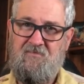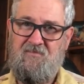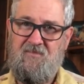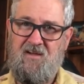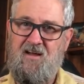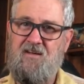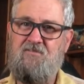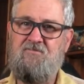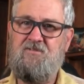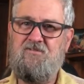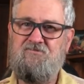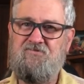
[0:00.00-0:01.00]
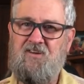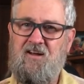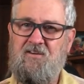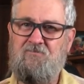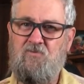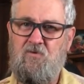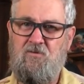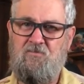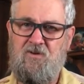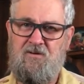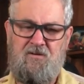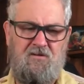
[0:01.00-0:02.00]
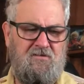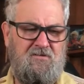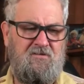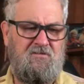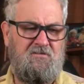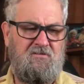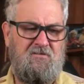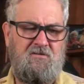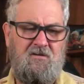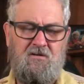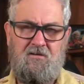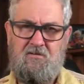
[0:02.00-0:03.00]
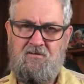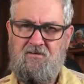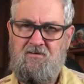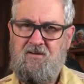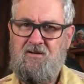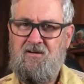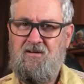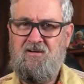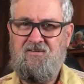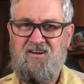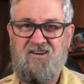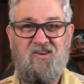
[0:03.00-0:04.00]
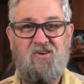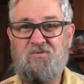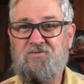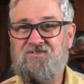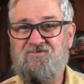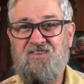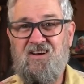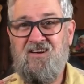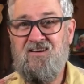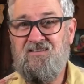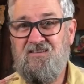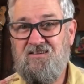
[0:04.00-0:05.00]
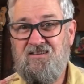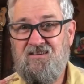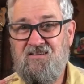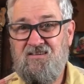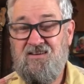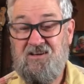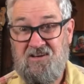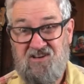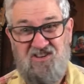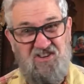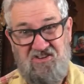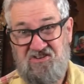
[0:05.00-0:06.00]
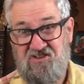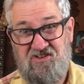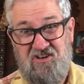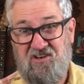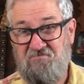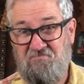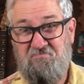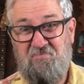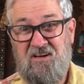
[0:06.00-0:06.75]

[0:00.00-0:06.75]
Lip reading: I had a real fine woman. That girl was fine as she could be.